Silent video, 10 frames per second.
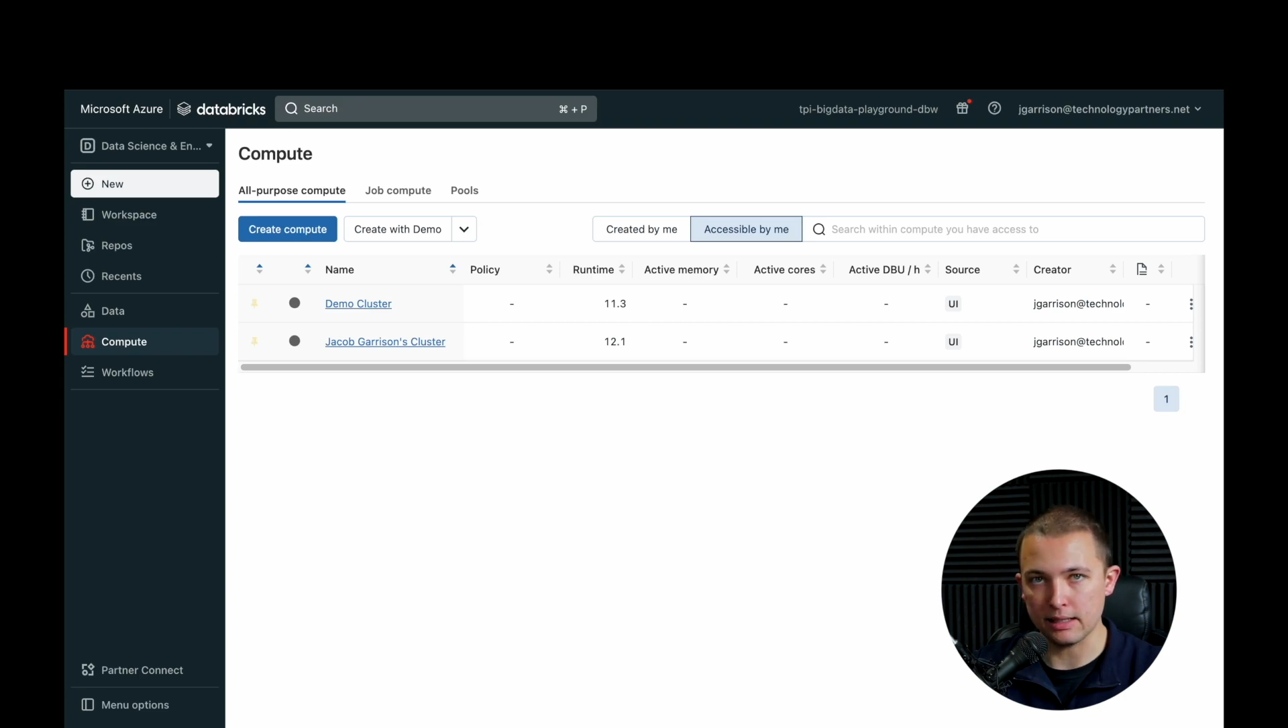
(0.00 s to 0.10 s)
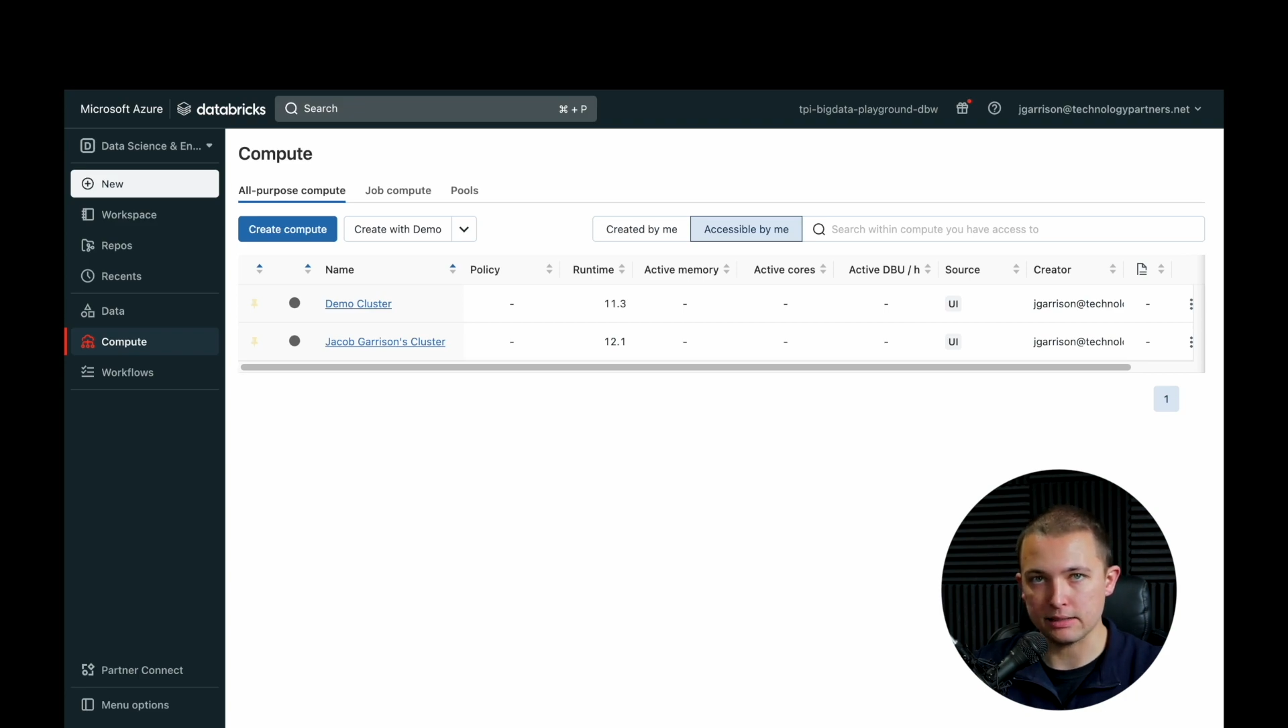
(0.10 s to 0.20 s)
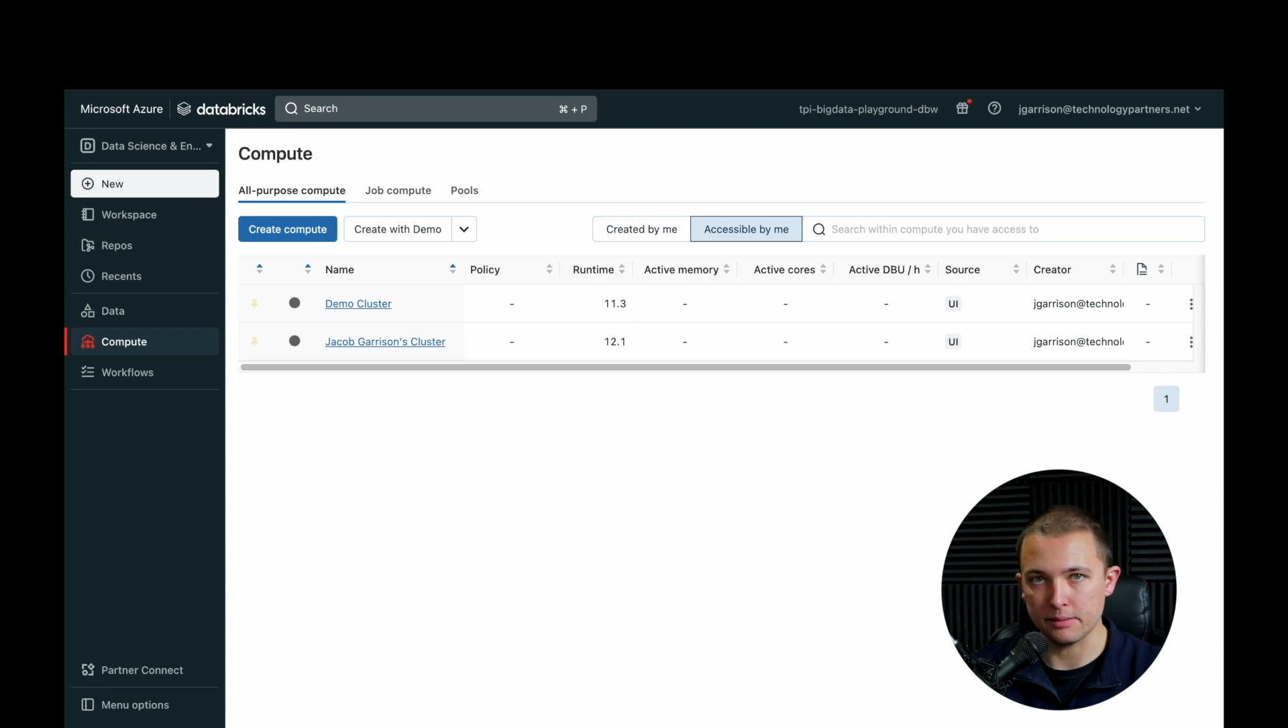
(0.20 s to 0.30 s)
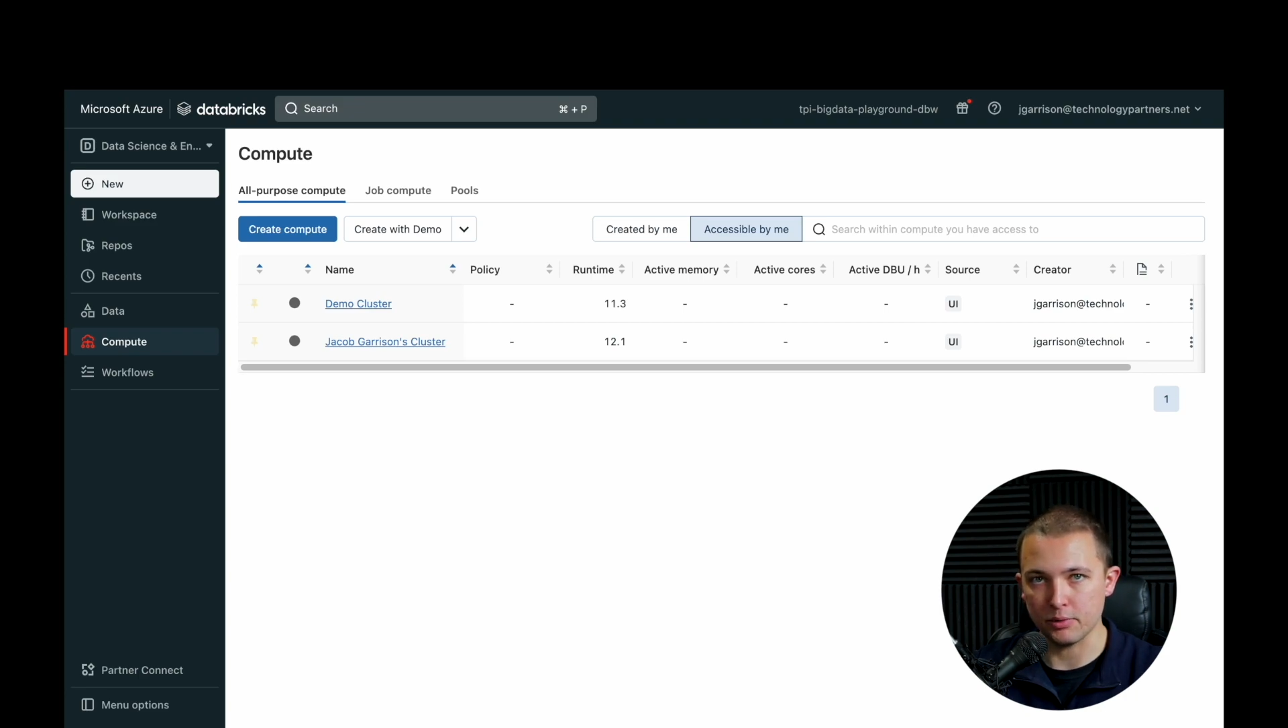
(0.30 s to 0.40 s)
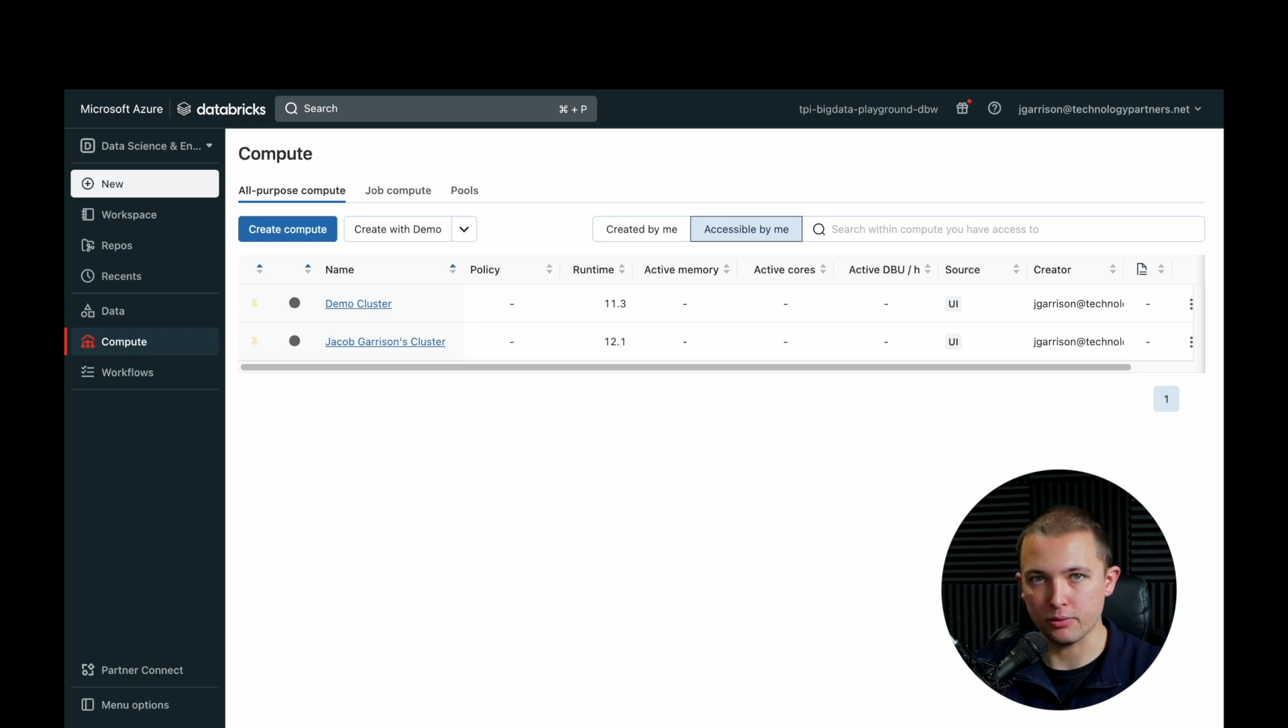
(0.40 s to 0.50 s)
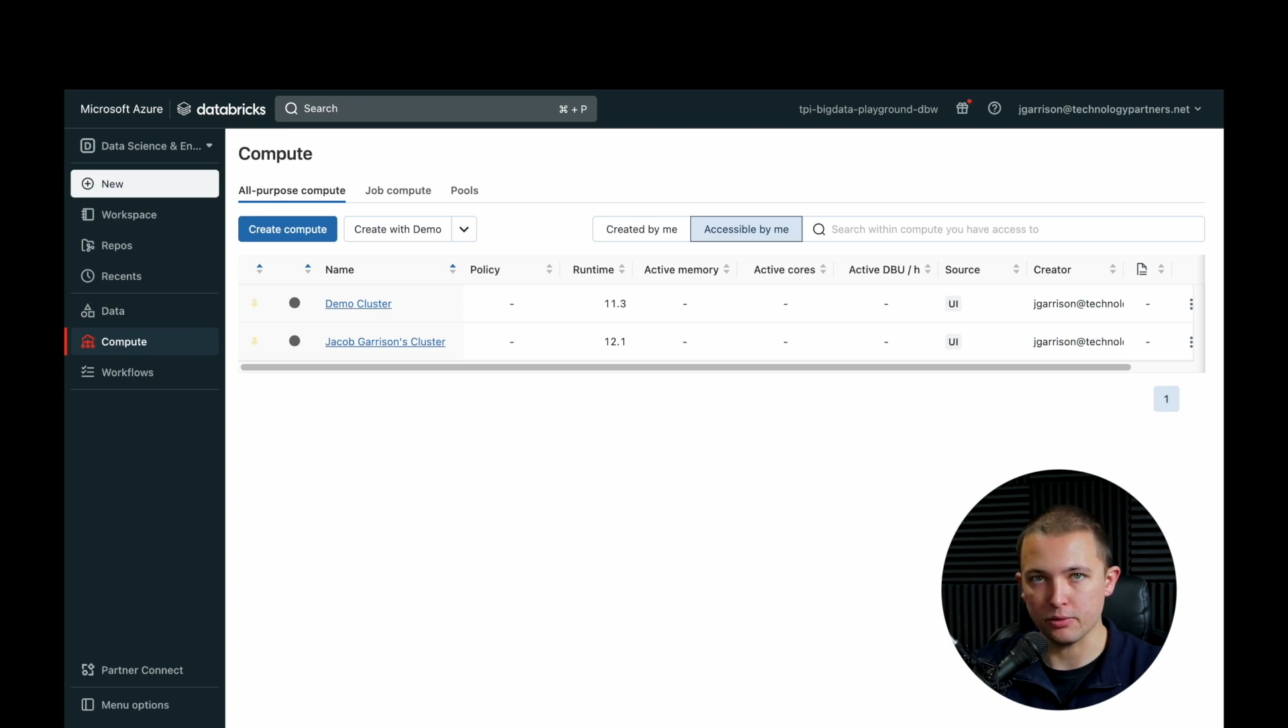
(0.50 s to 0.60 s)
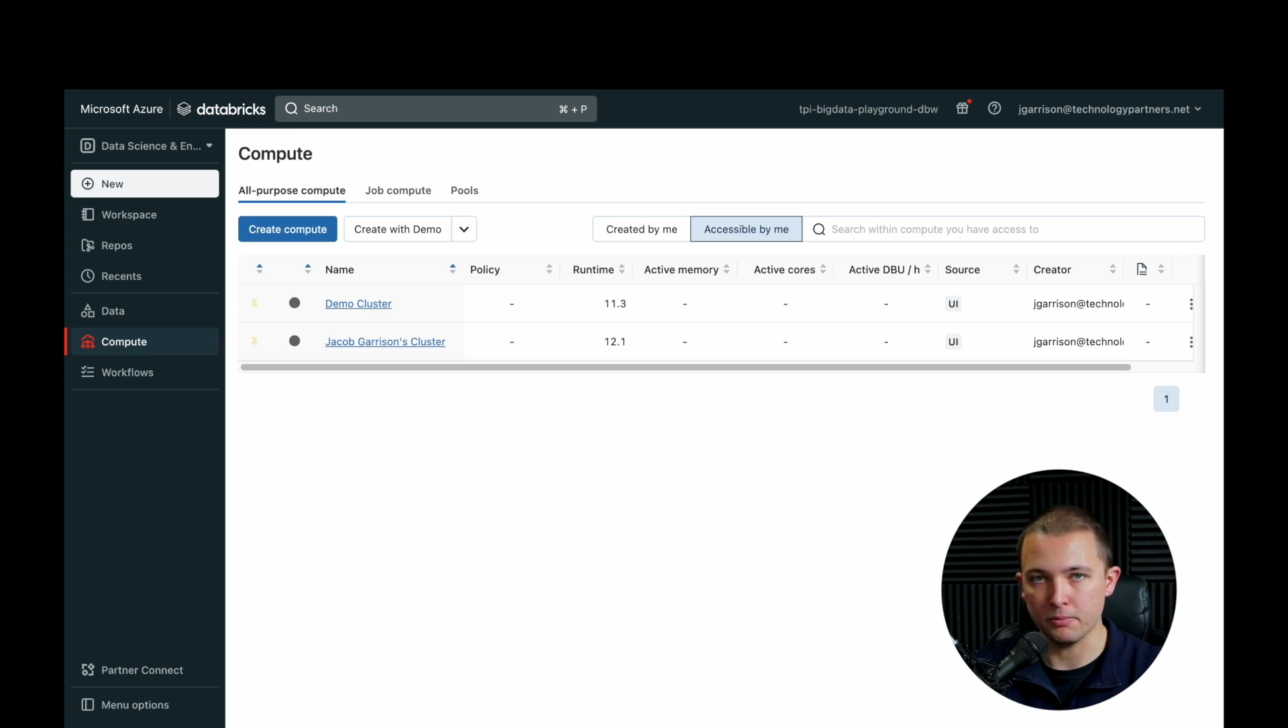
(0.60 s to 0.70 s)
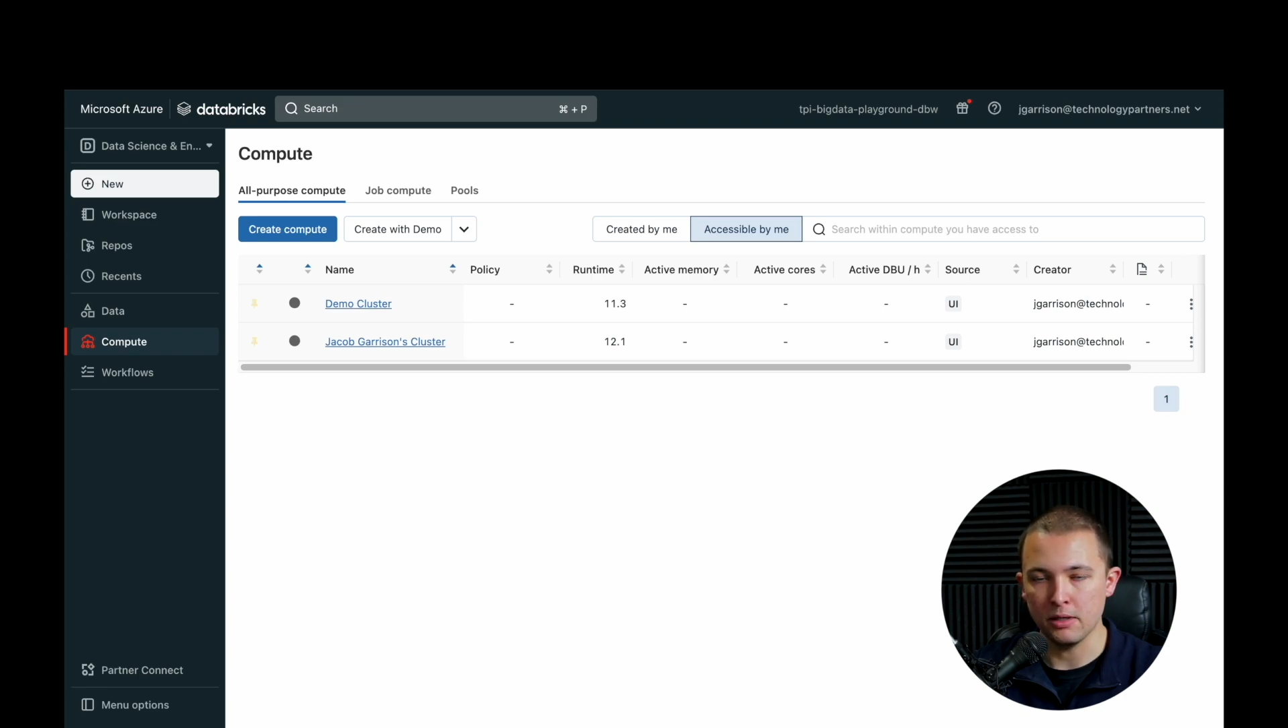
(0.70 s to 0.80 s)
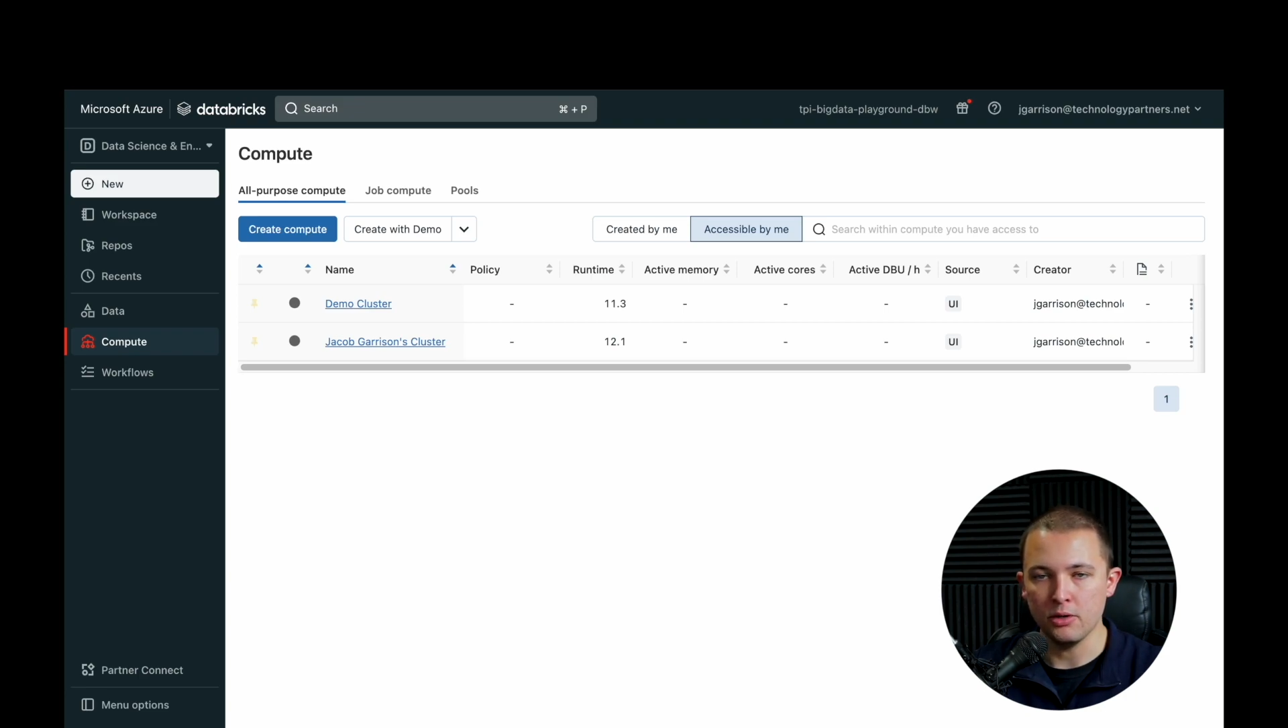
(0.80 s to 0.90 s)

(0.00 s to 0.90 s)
demo group